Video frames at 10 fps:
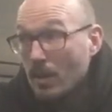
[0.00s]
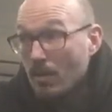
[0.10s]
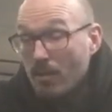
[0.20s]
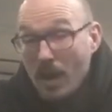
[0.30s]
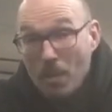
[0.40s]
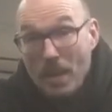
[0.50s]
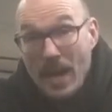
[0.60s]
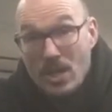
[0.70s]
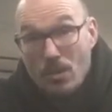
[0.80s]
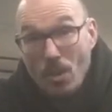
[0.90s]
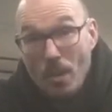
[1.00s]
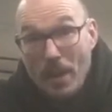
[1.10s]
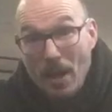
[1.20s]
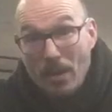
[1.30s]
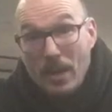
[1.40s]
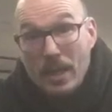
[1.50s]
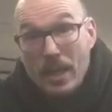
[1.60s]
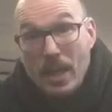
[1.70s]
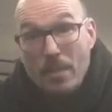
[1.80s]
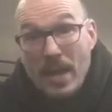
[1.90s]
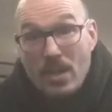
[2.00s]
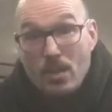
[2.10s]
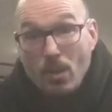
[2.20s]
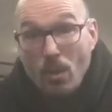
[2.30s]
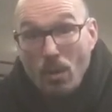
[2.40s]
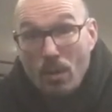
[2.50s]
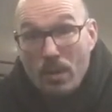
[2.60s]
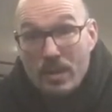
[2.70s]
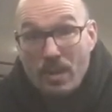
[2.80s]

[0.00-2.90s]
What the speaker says: find a manageable